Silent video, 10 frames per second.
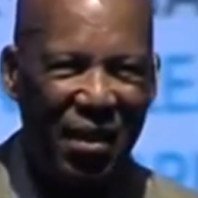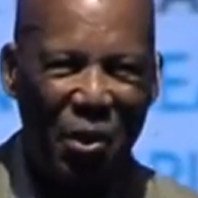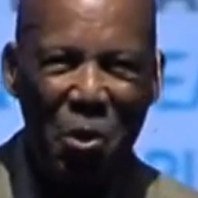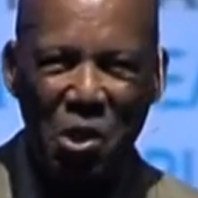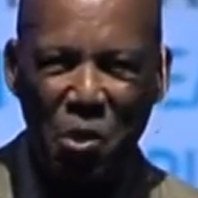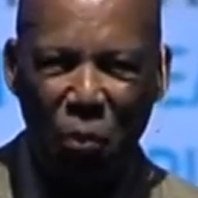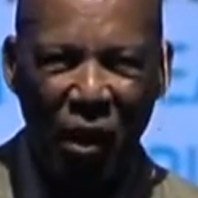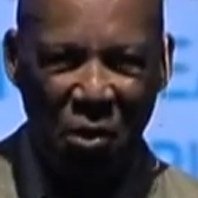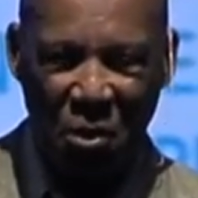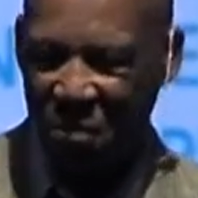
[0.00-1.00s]
Ernest
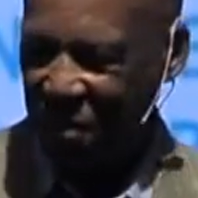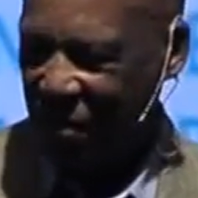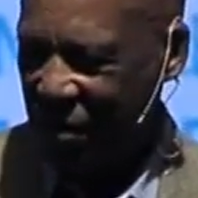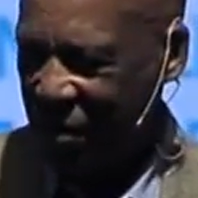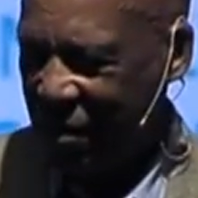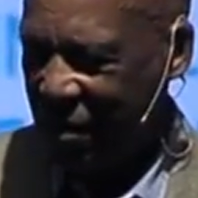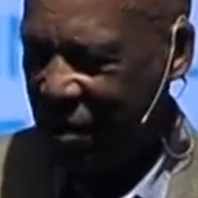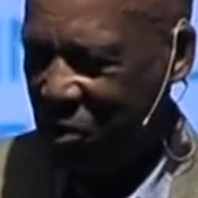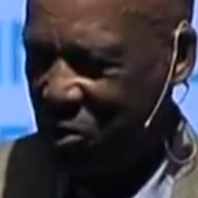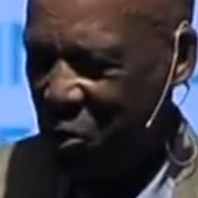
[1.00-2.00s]
Becker,
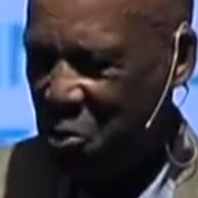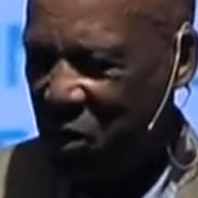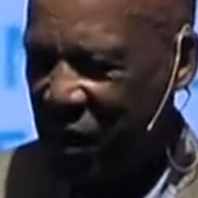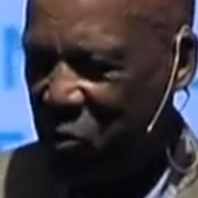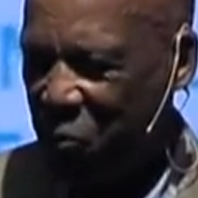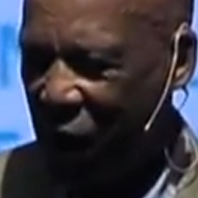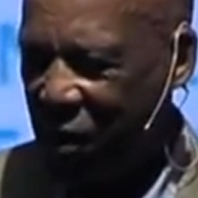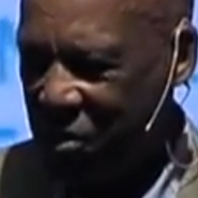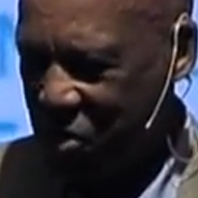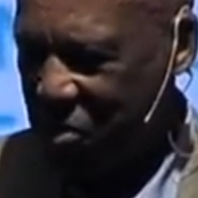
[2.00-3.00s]
social
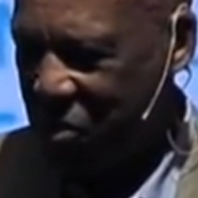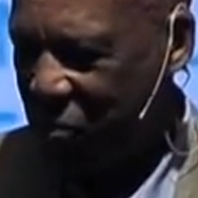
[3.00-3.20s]
anthropologist,